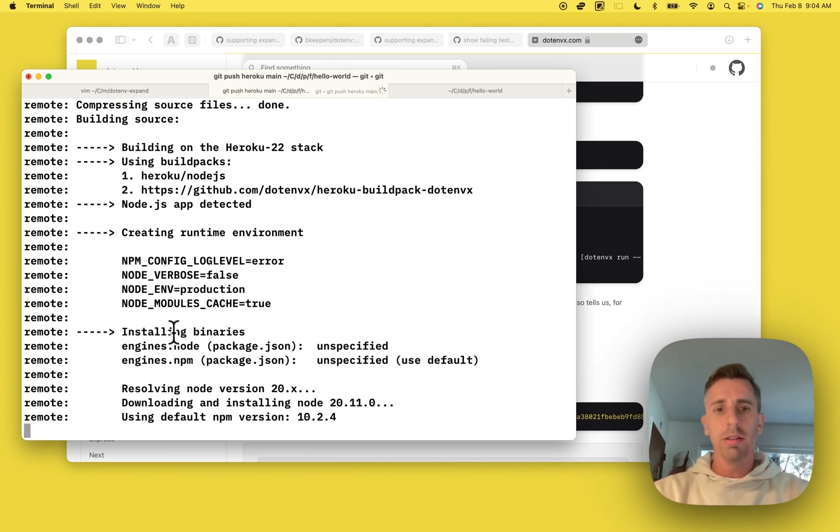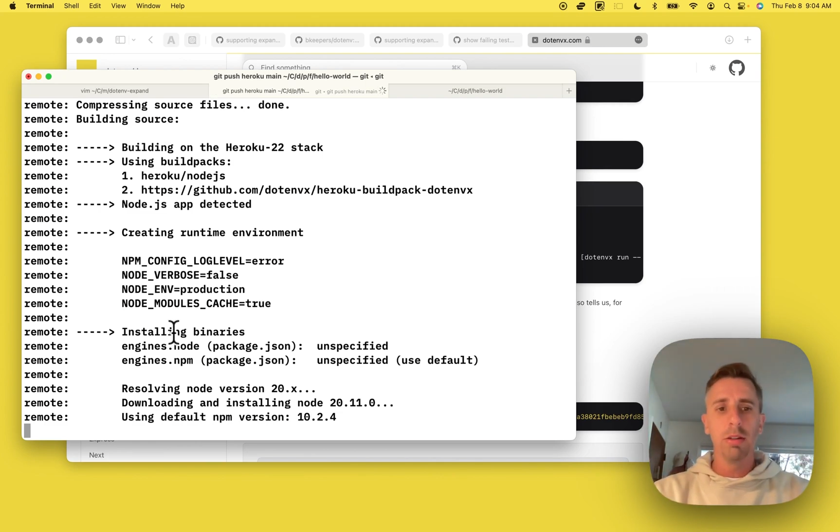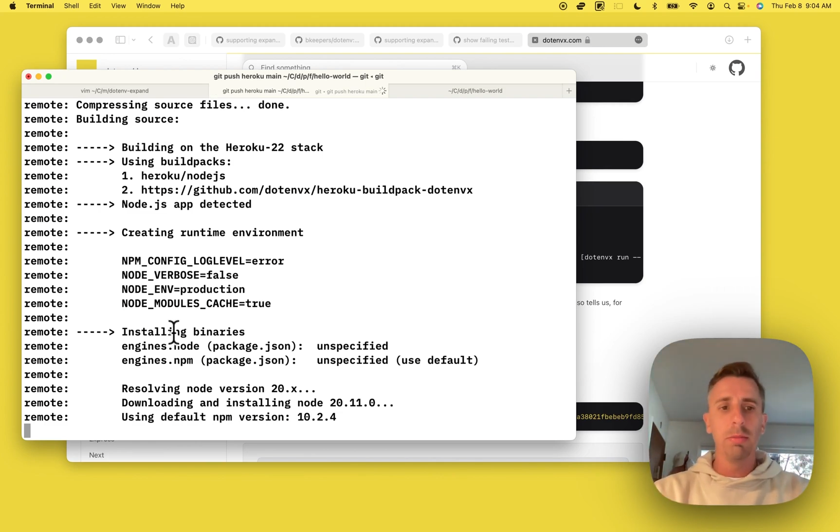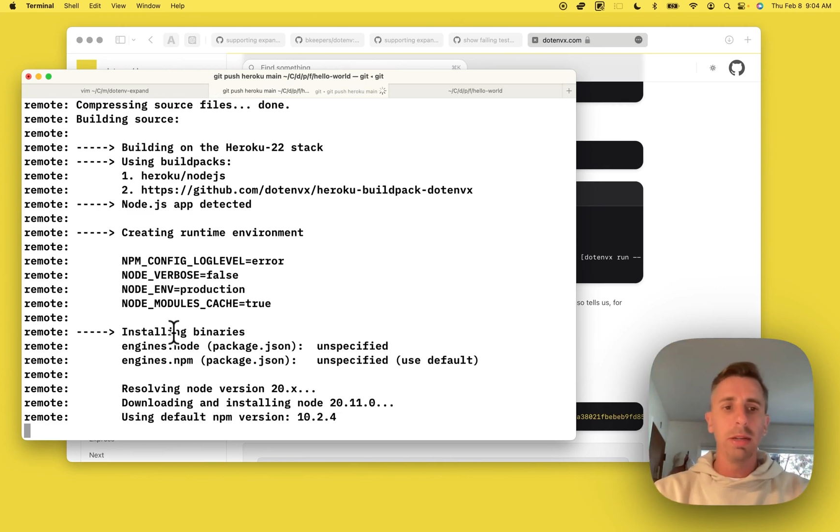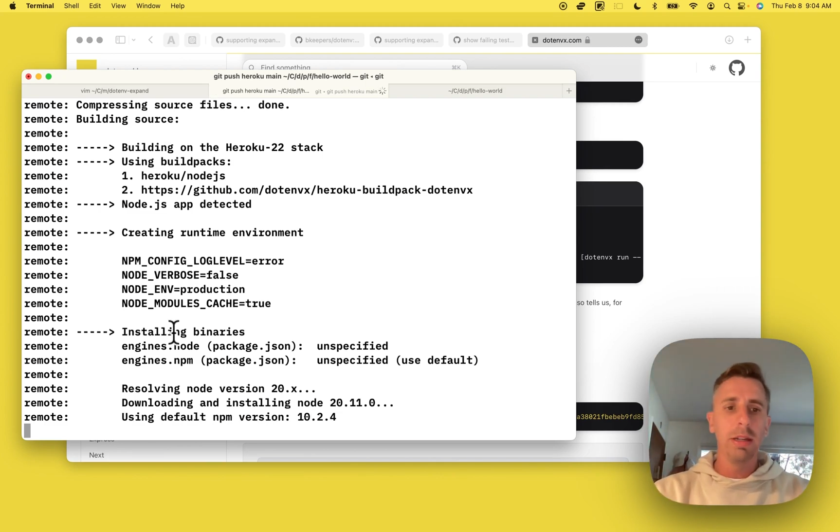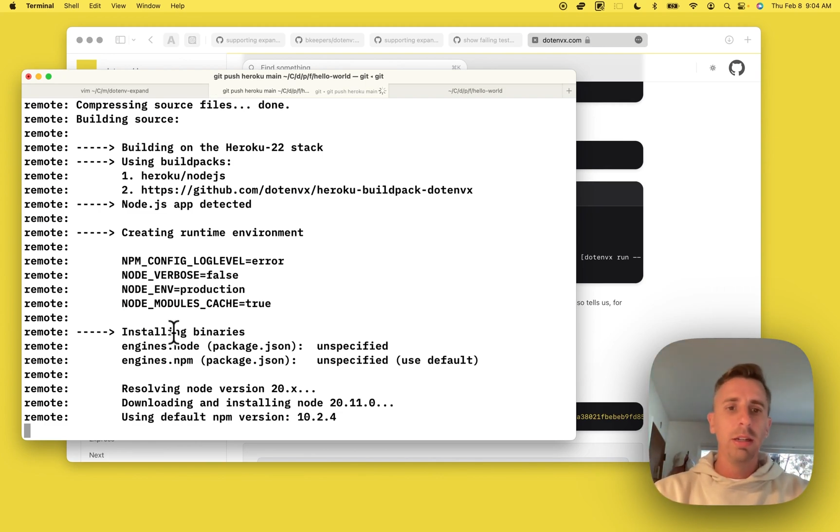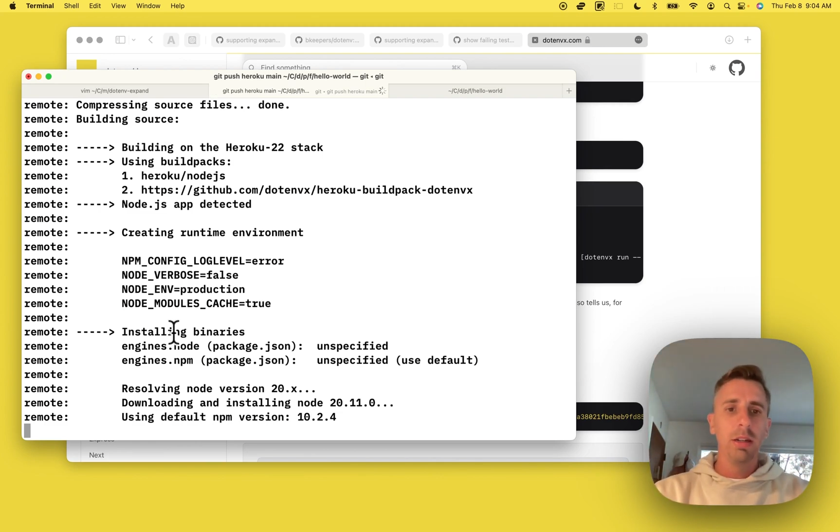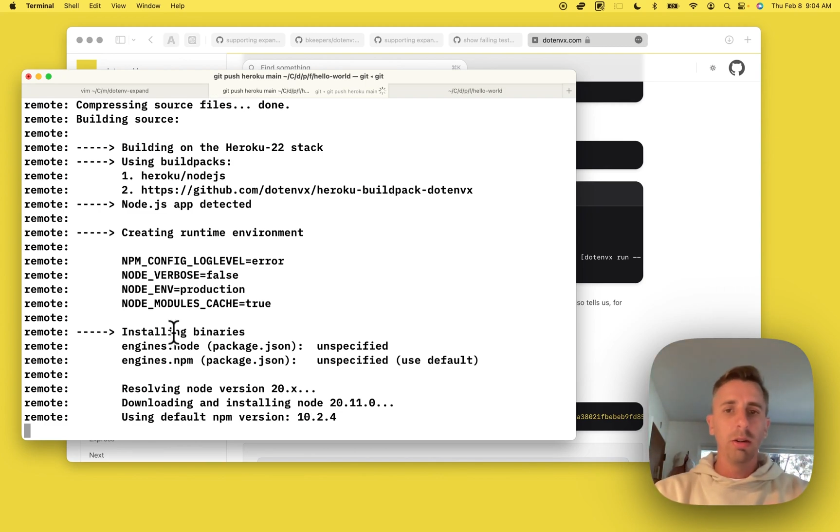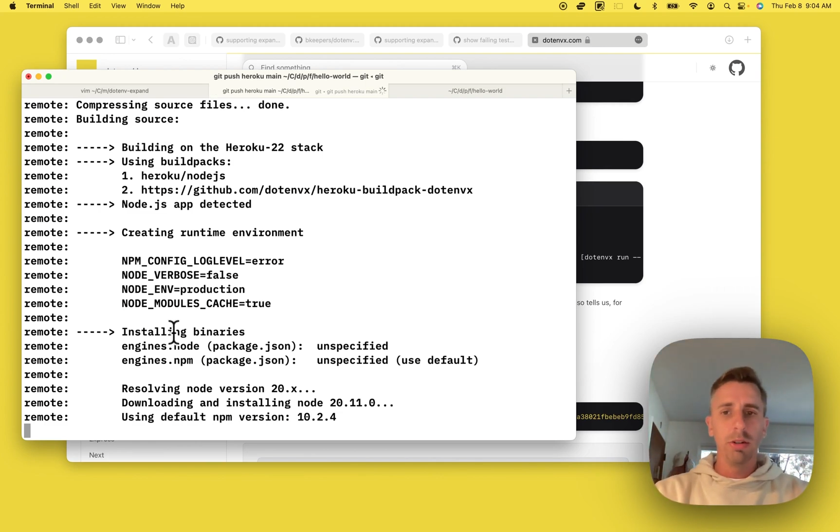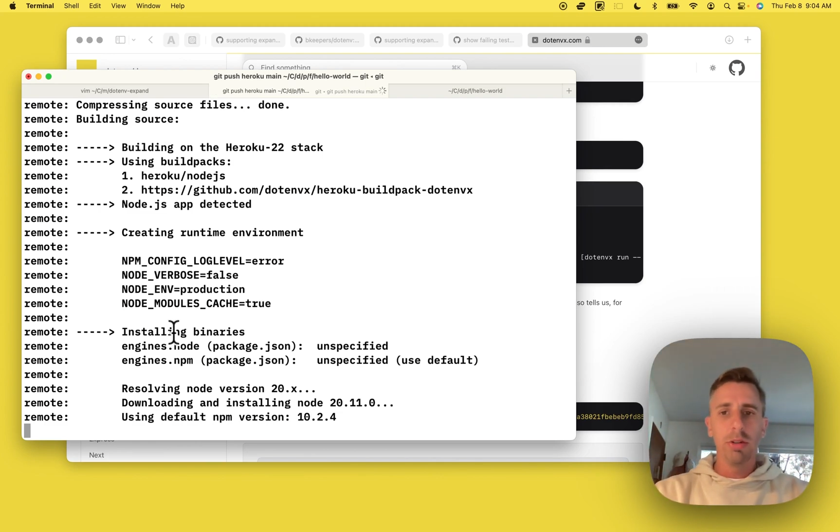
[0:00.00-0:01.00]
a little bit,
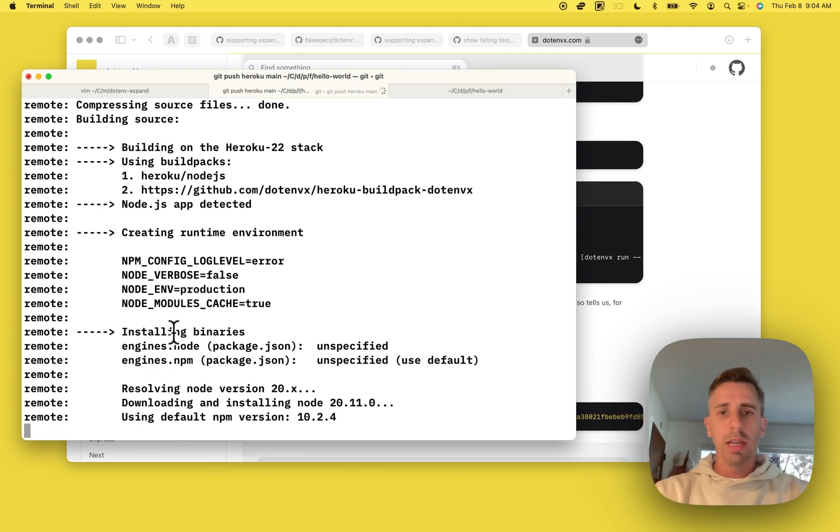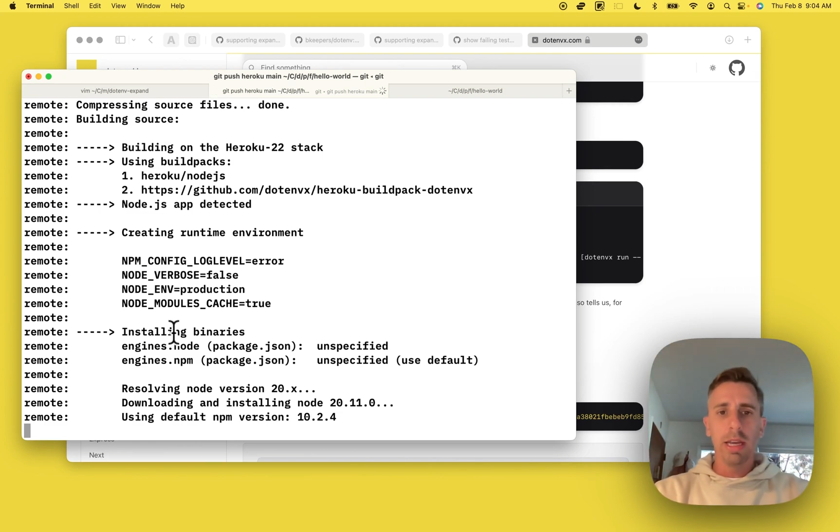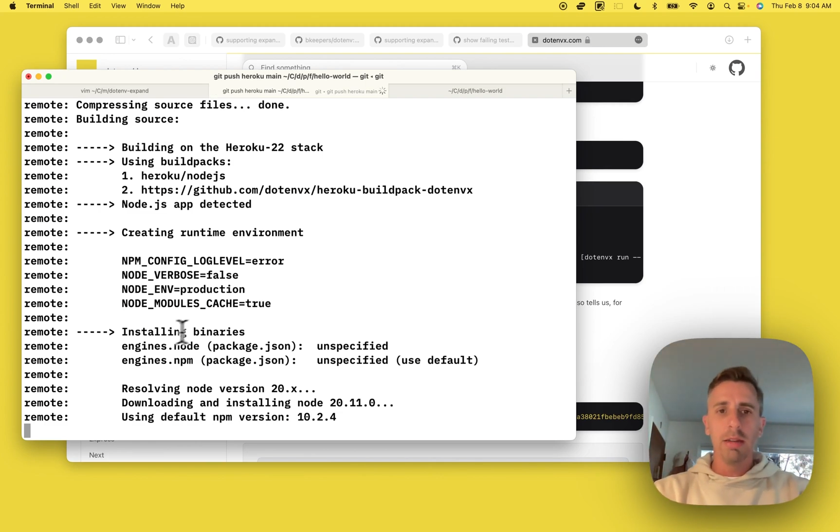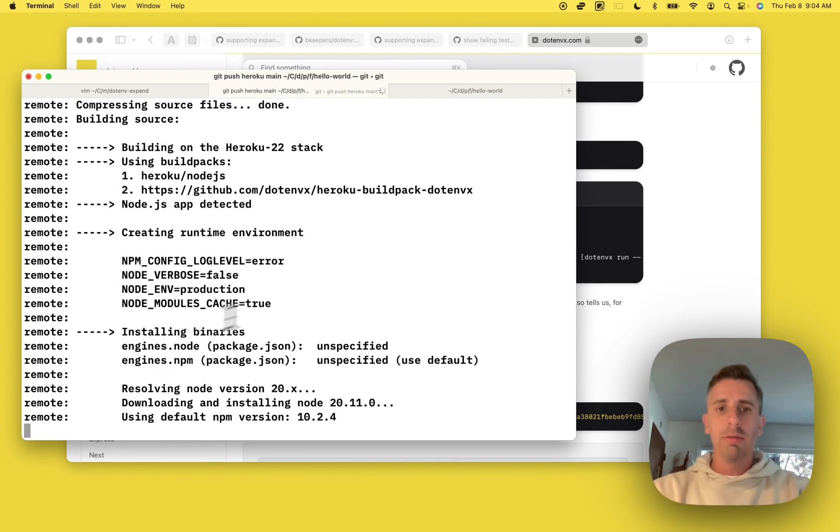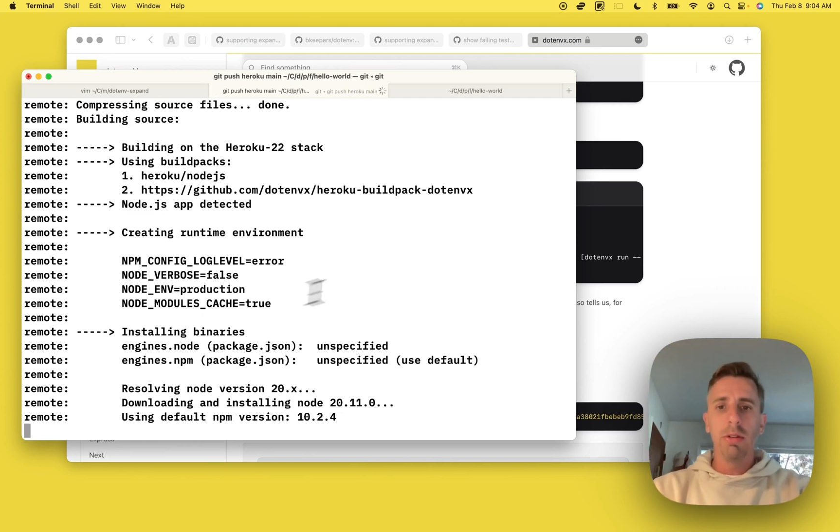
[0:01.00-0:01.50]
or you can if